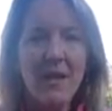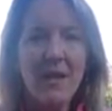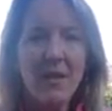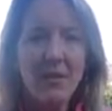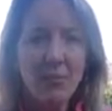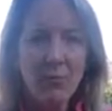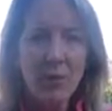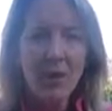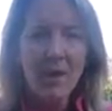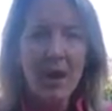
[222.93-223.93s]
and it can
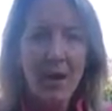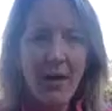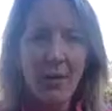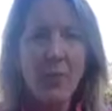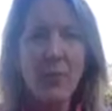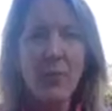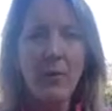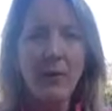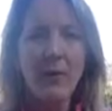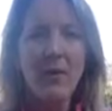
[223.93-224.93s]
really help
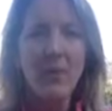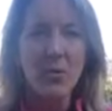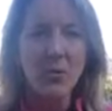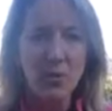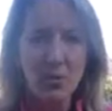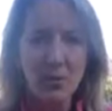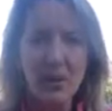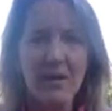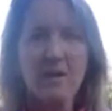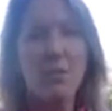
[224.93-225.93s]
with the emotional
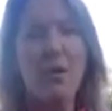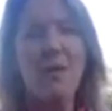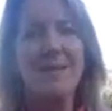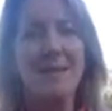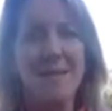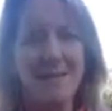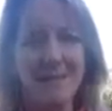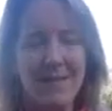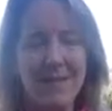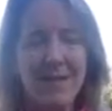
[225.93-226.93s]
release
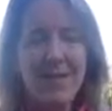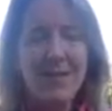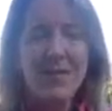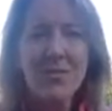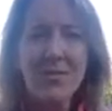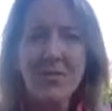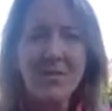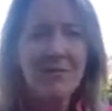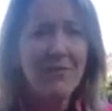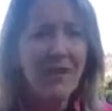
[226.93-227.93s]
process. So I
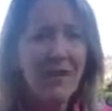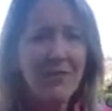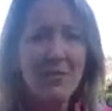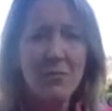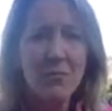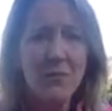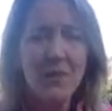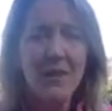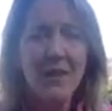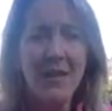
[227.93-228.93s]
just invite you to
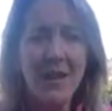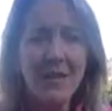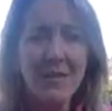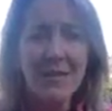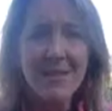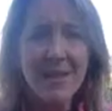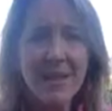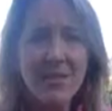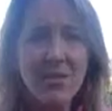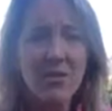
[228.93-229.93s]
really connect into
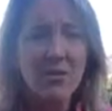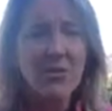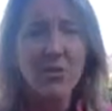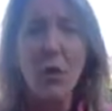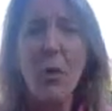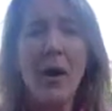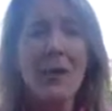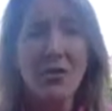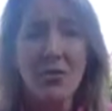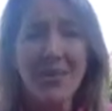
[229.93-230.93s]
nature. Just go
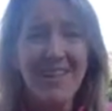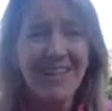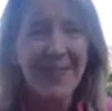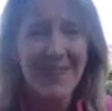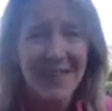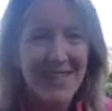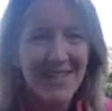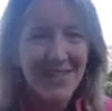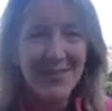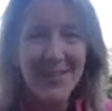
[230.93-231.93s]
hug a tree if you need
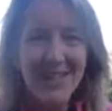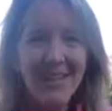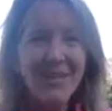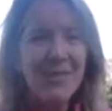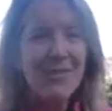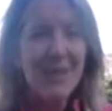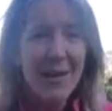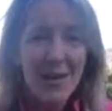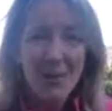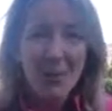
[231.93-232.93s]
to. Go
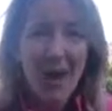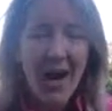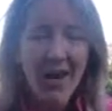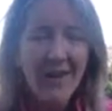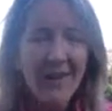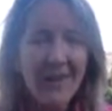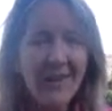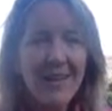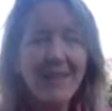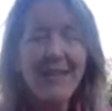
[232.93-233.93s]
sit on a rock
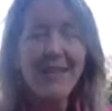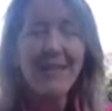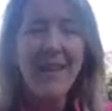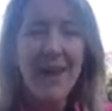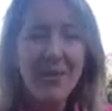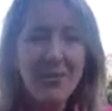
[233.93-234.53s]
and allow